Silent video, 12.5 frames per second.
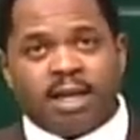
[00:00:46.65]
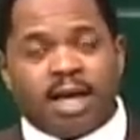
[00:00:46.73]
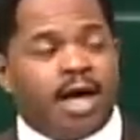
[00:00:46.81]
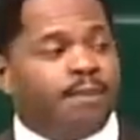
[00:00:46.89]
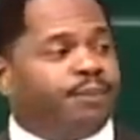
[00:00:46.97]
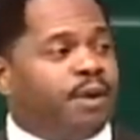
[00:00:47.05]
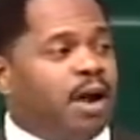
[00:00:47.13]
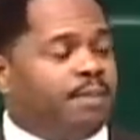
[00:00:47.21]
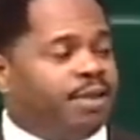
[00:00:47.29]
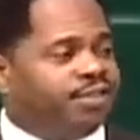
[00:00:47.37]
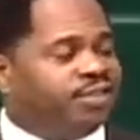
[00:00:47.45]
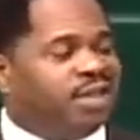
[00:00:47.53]
I
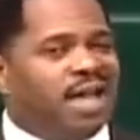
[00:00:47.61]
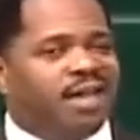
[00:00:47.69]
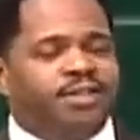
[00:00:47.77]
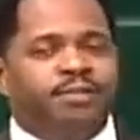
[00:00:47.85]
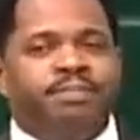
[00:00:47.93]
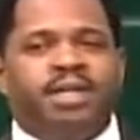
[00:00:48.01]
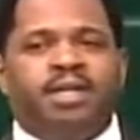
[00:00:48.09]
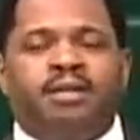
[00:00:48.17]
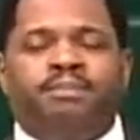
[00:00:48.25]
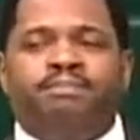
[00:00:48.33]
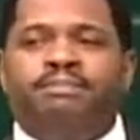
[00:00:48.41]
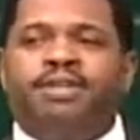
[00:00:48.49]
promise not to
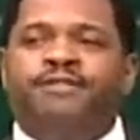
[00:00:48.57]
be